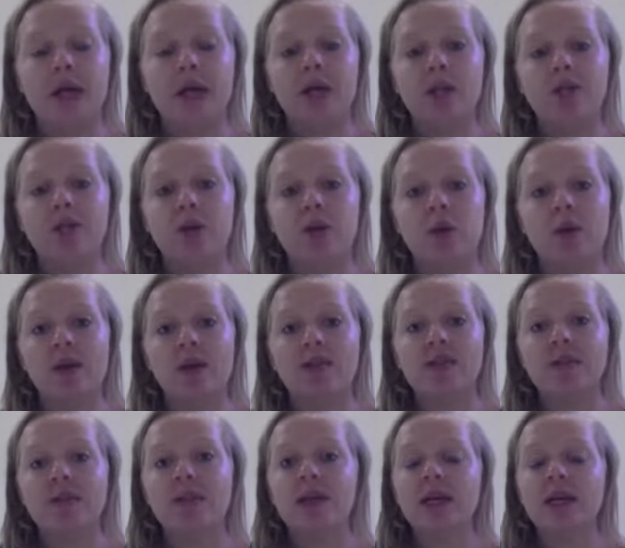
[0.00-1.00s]
So if
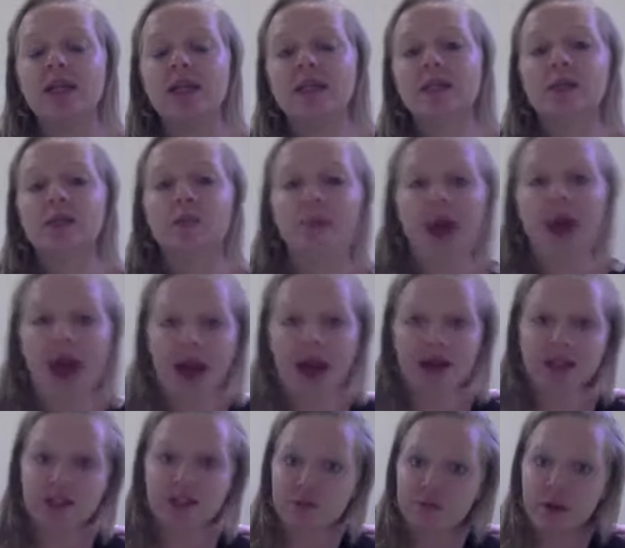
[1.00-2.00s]
something is in the
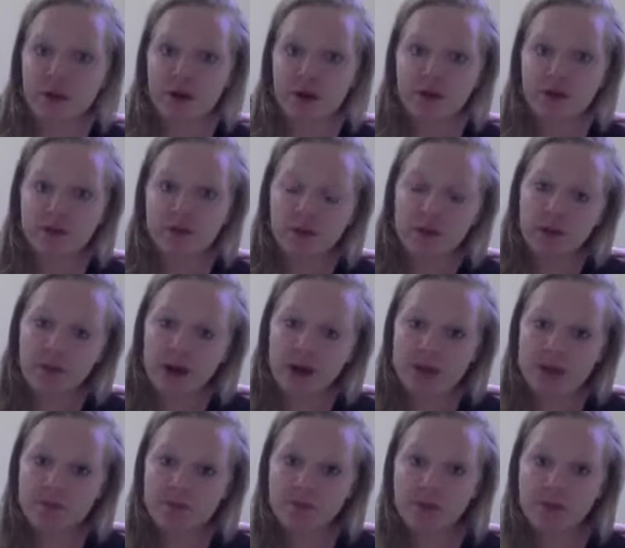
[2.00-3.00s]
passive part of your
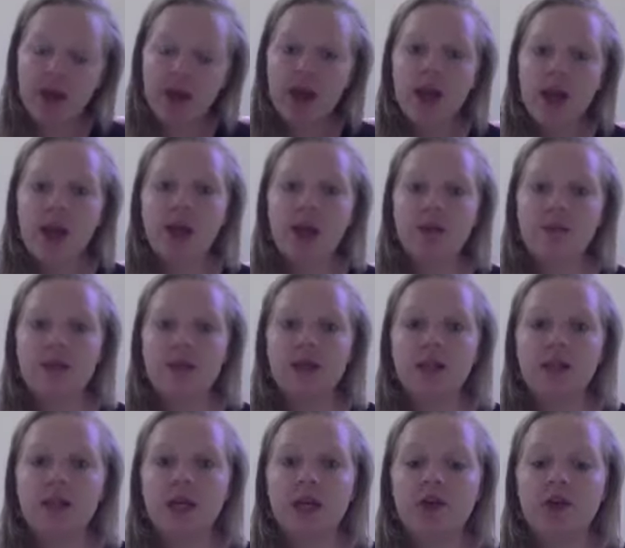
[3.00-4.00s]
brain, it means
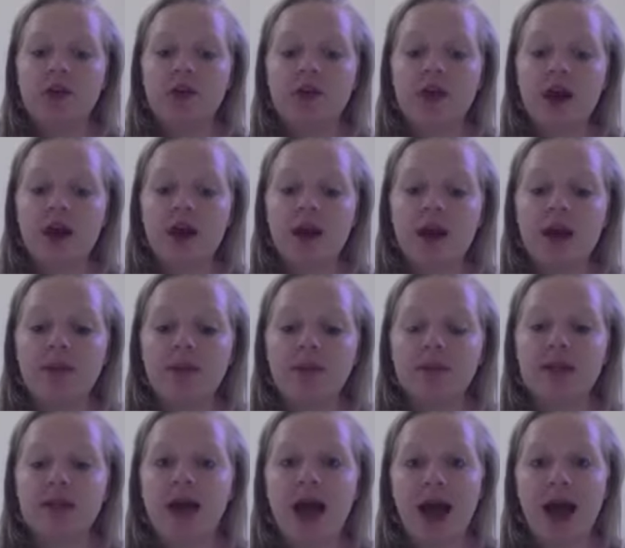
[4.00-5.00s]
that you're not able
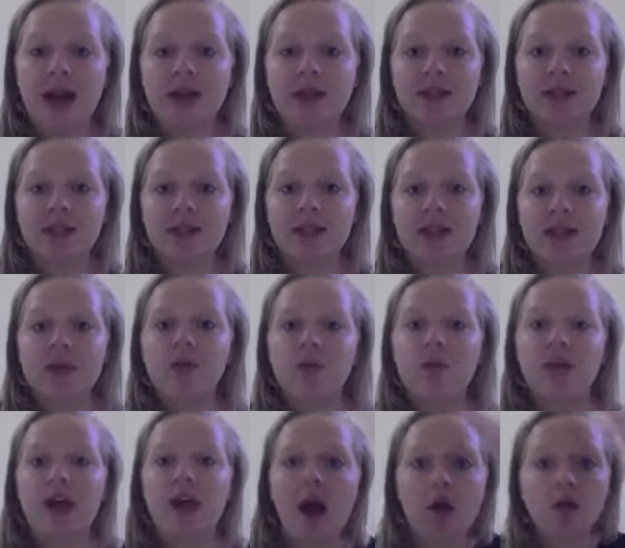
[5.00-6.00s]
to access it
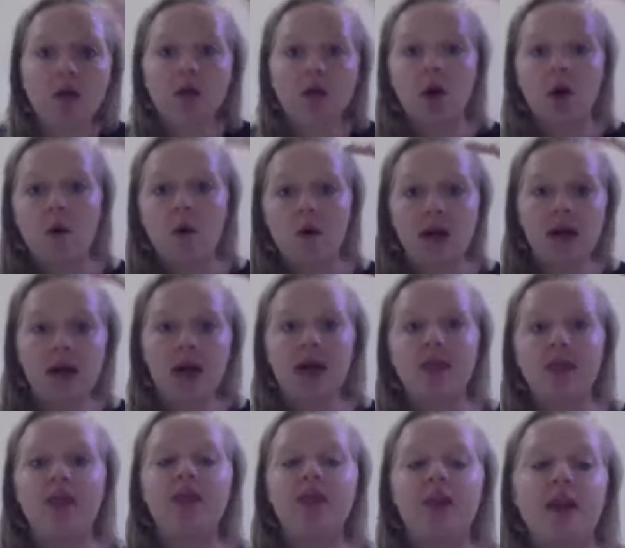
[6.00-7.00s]
without going
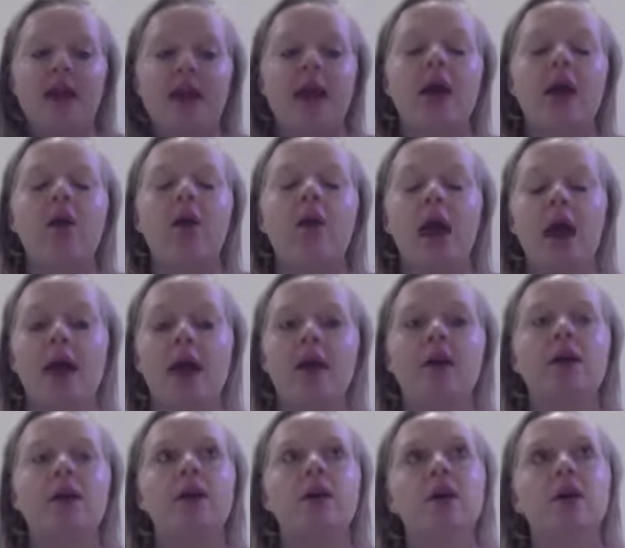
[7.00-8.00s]
and thinking, okay,
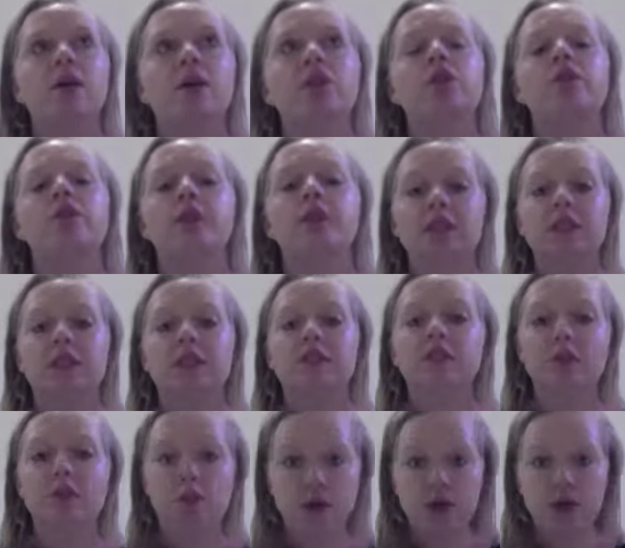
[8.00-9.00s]
so for instance, if
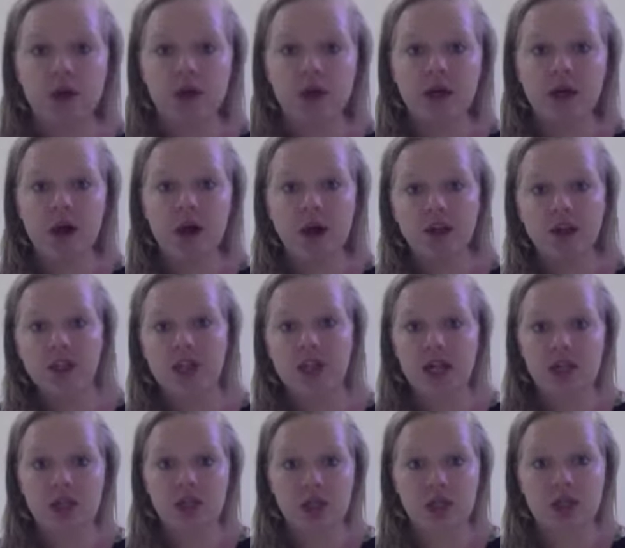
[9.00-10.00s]
you're learning
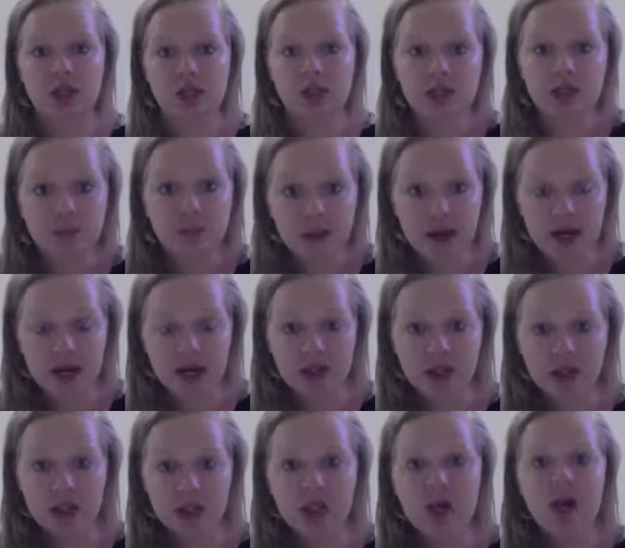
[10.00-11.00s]
conjugations in
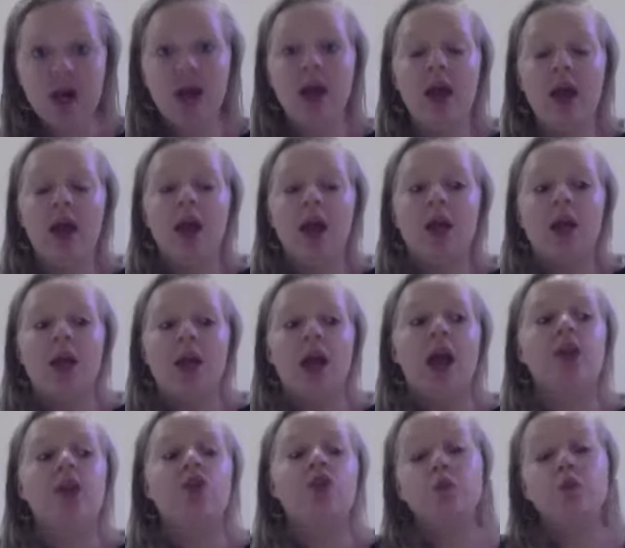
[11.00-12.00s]
Spanish
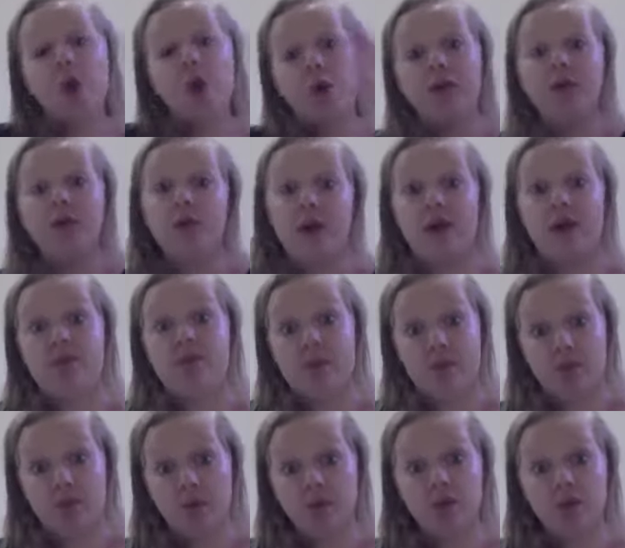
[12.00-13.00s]
and you know the grammar
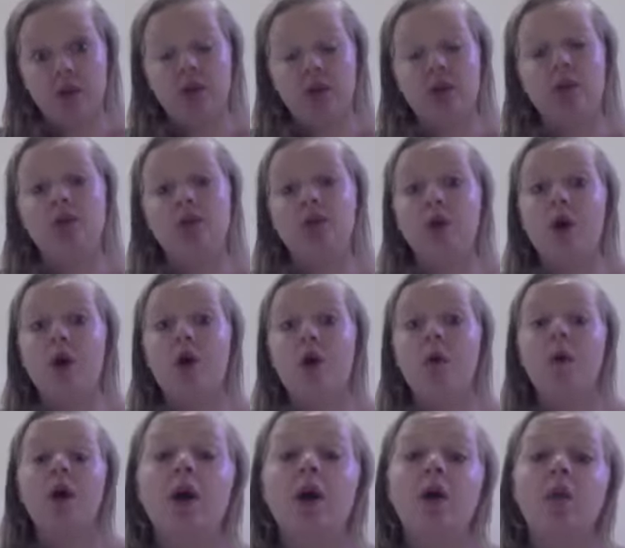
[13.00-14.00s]
rules, so you
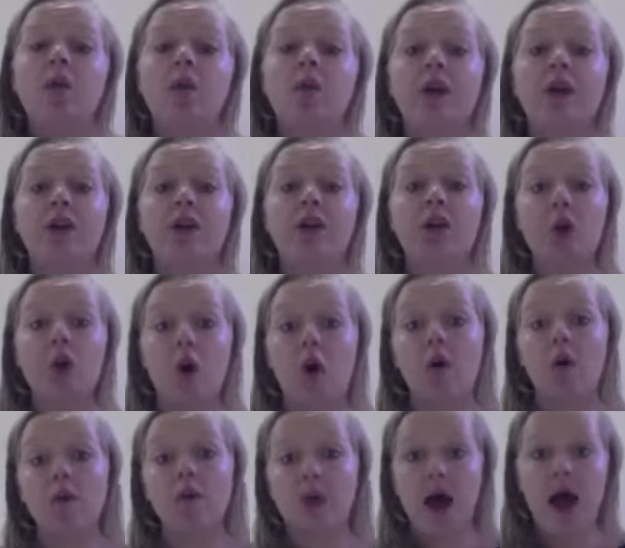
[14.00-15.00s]
know with
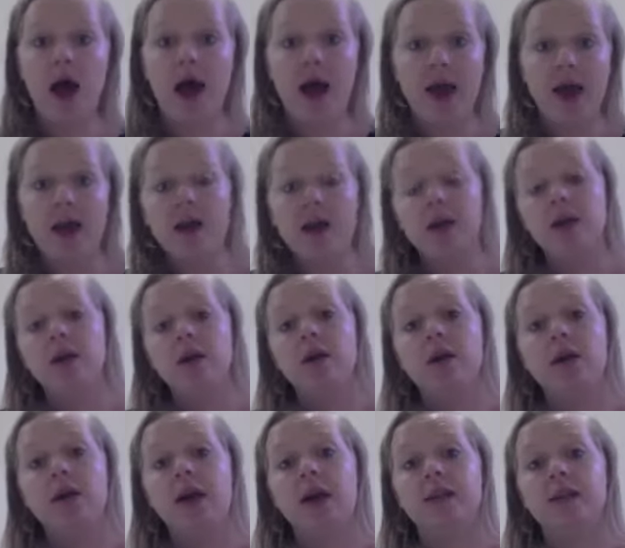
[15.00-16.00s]
yo, I,
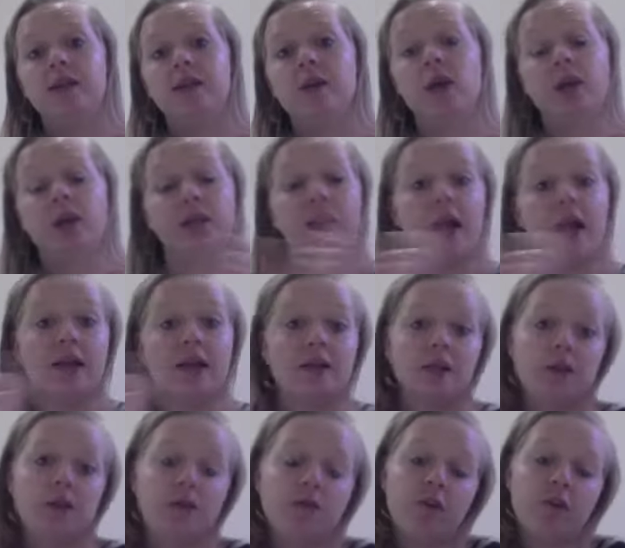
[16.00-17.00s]

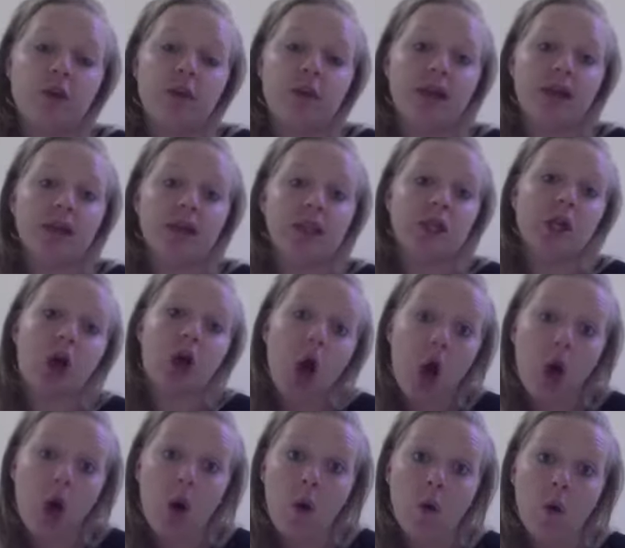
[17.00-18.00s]
the verb ends in an
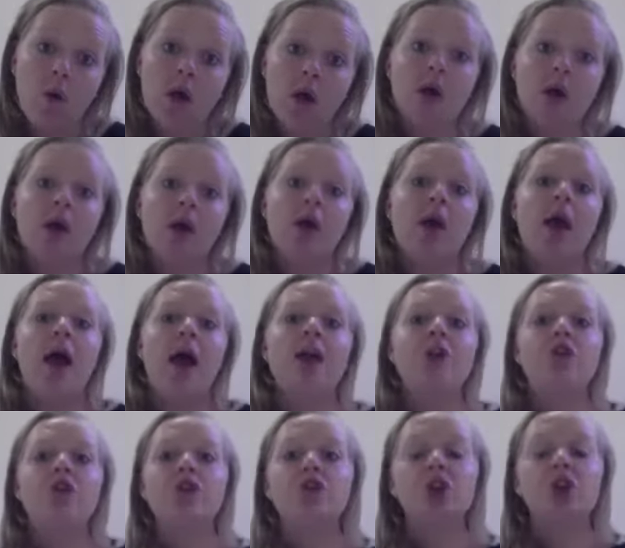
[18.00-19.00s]
O, and
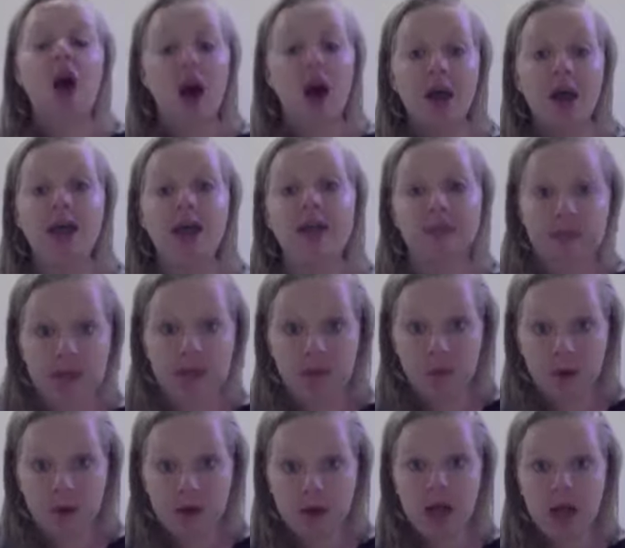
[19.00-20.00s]
you're talking to
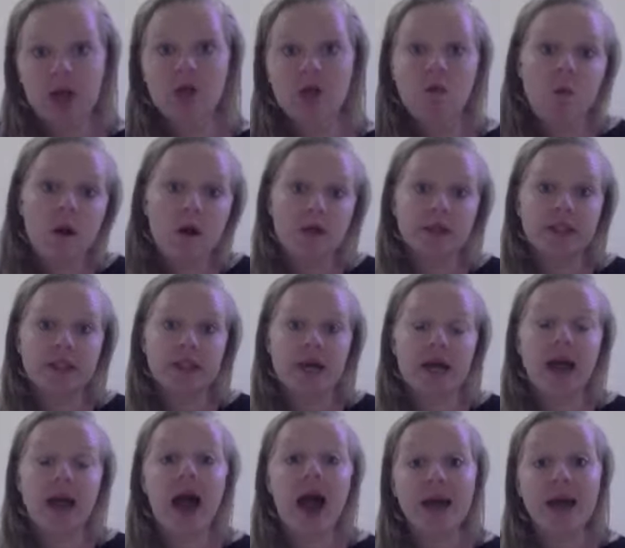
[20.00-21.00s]
someone and you want to
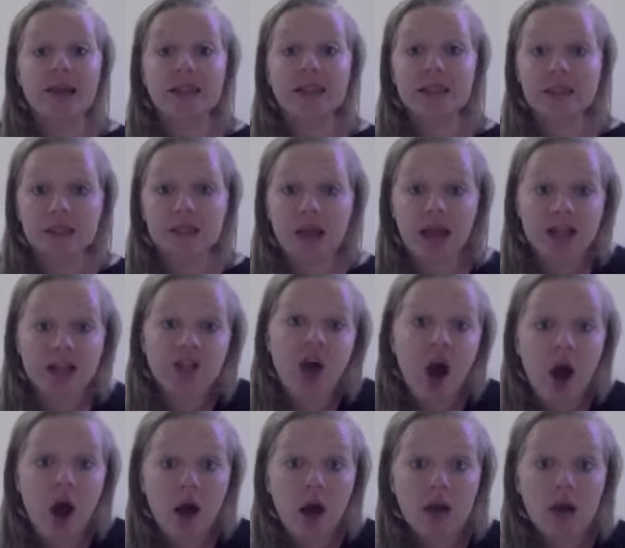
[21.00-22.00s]
say, I
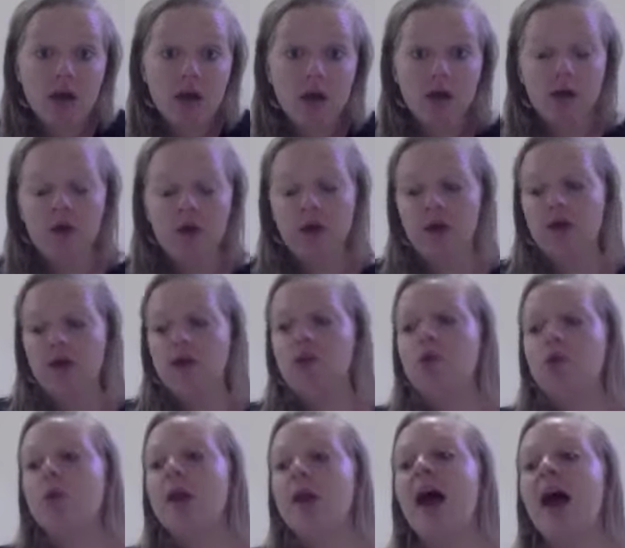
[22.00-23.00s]
talk,
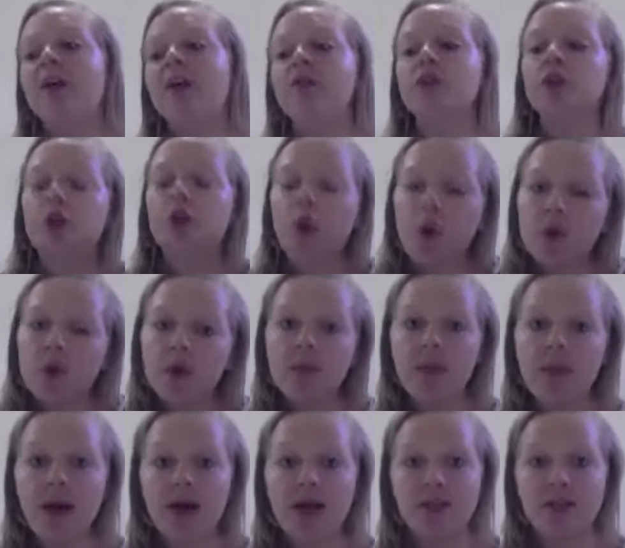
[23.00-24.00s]
you would have to go to the
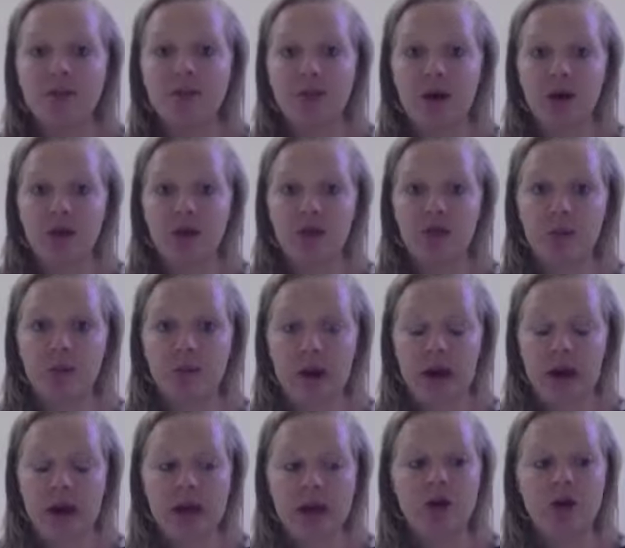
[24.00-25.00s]
passive part of your
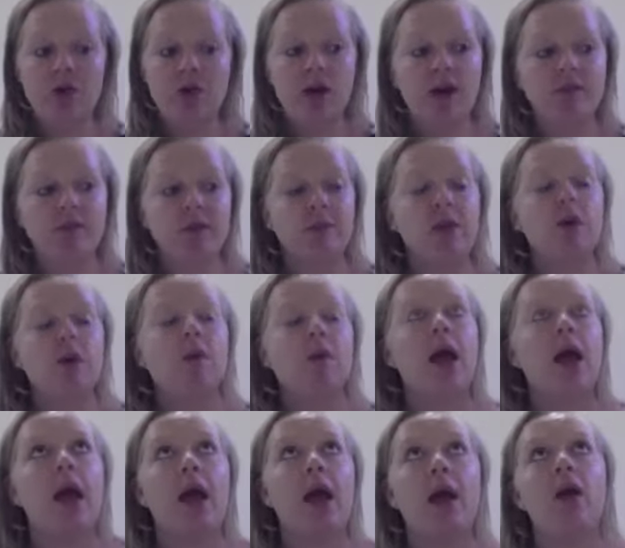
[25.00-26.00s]
brain and you'd have to be like,
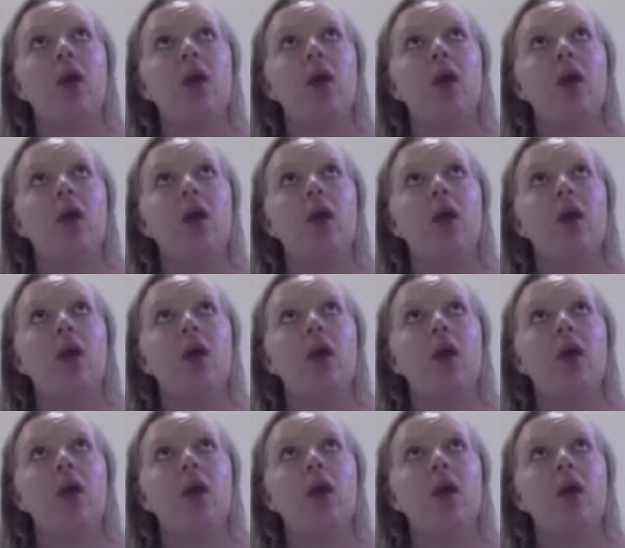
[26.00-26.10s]
okay,